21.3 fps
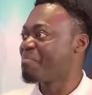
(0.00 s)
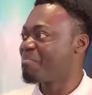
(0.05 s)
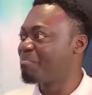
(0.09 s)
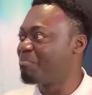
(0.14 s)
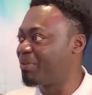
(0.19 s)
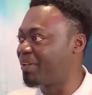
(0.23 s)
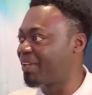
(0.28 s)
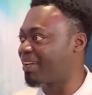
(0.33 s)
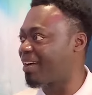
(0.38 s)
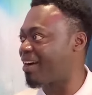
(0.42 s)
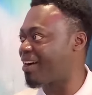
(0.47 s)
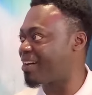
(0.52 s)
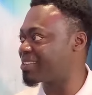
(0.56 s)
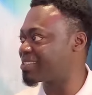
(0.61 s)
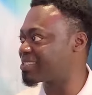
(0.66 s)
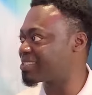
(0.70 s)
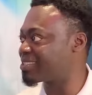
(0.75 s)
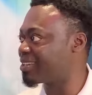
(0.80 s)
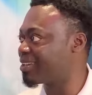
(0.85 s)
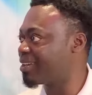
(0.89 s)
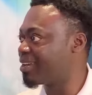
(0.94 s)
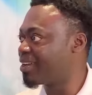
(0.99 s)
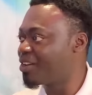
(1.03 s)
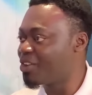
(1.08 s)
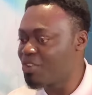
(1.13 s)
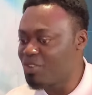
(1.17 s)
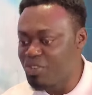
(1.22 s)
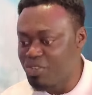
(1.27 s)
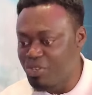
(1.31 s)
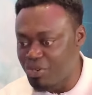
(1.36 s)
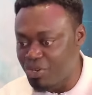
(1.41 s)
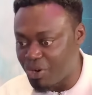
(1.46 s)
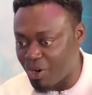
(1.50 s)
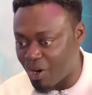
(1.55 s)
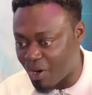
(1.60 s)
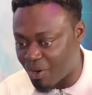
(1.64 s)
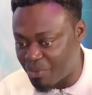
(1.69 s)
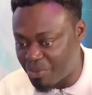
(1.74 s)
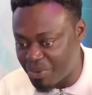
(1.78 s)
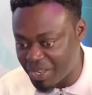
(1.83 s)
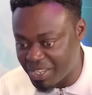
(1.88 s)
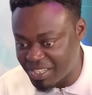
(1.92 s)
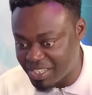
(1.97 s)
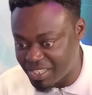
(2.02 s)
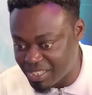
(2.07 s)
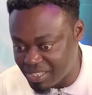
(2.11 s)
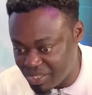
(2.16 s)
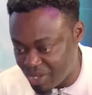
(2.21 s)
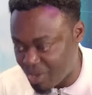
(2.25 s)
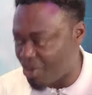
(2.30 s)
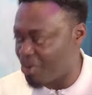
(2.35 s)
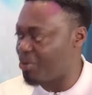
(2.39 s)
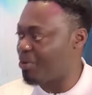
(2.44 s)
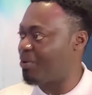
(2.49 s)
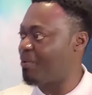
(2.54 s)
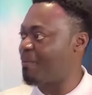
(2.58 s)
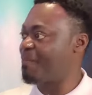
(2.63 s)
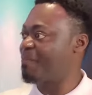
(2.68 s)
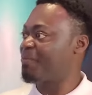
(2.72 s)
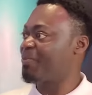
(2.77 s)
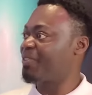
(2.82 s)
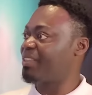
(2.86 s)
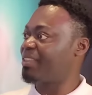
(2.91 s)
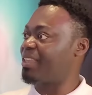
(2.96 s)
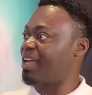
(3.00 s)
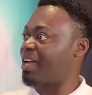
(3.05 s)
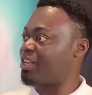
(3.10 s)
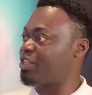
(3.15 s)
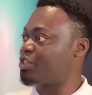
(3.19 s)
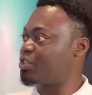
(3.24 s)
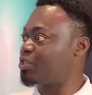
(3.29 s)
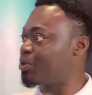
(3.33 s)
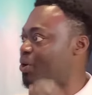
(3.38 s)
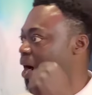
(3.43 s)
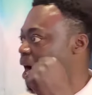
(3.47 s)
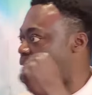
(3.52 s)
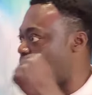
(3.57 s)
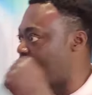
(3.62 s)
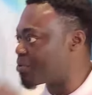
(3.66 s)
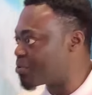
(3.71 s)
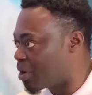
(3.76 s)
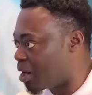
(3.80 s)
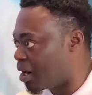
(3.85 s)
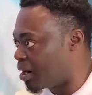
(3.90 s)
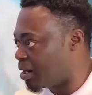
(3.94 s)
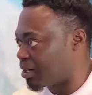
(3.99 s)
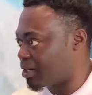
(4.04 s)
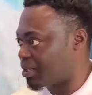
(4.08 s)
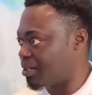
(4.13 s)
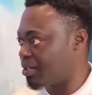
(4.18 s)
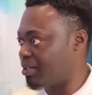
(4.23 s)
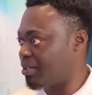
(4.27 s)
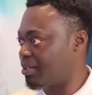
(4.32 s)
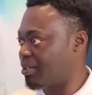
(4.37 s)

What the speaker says: because you already know that you are wrong.